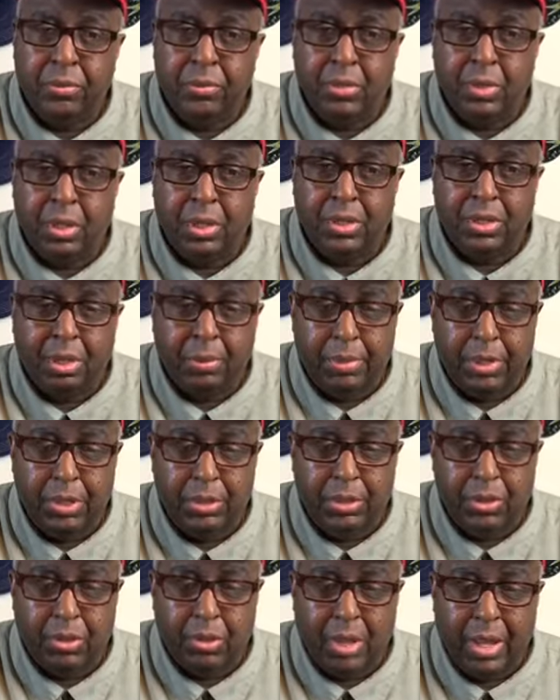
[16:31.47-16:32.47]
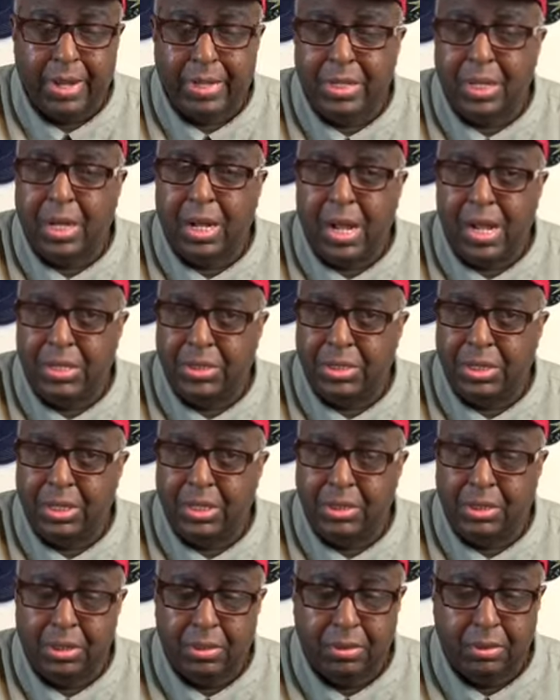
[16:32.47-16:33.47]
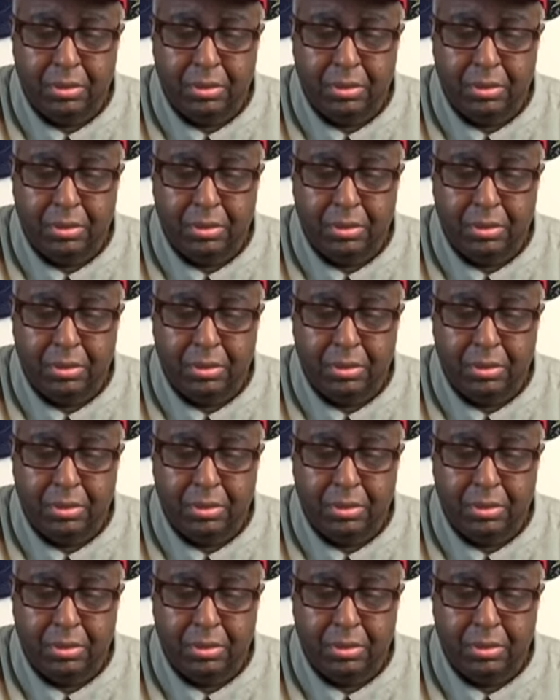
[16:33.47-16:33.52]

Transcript: because that means you like the content.